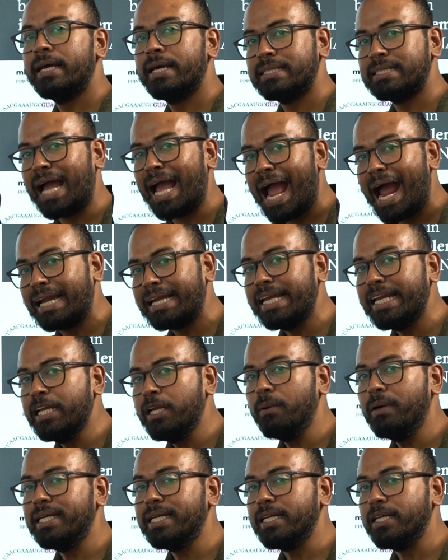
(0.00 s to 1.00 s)
the
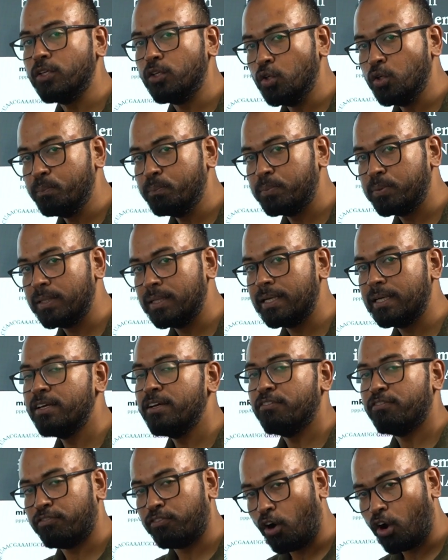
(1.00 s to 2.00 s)
attenuator
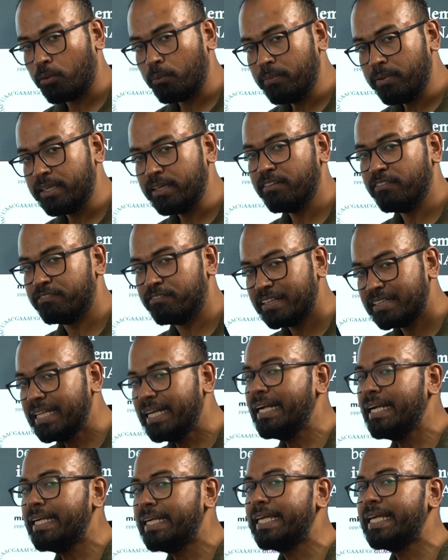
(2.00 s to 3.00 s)
loop formed
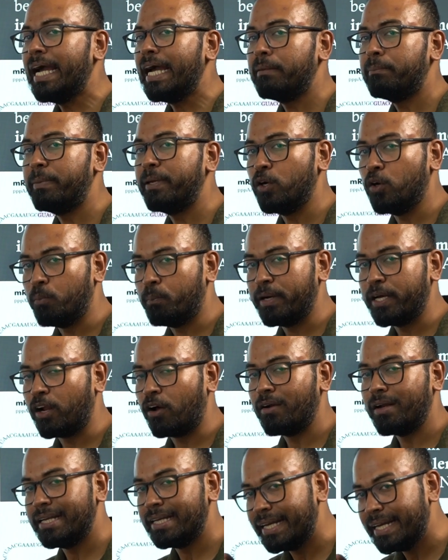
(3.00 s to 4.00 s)
within Trp
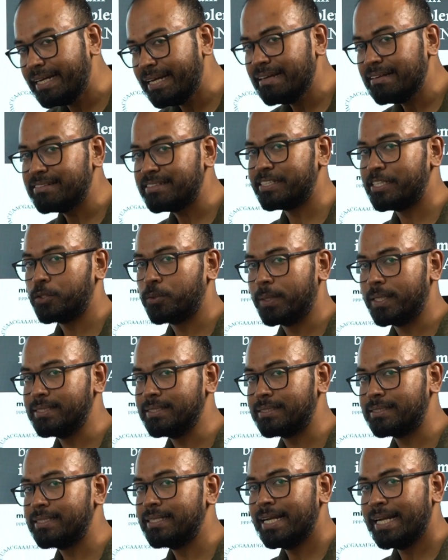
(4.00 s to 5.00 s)
Operon leader
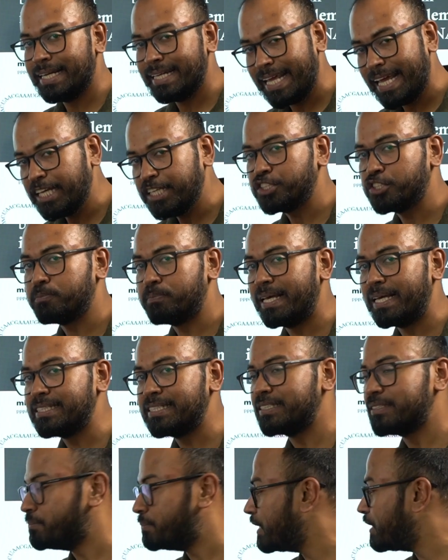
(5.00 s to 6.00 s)
sequence takes
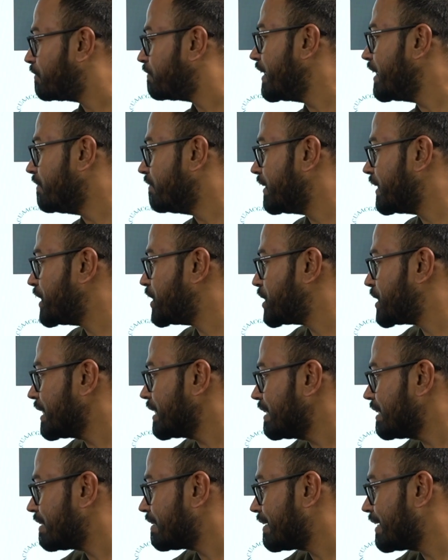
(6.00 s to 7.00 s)
place between
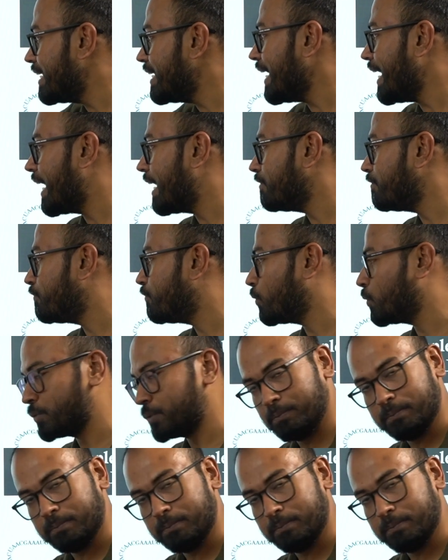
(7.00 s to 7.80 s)
region 3 and 4.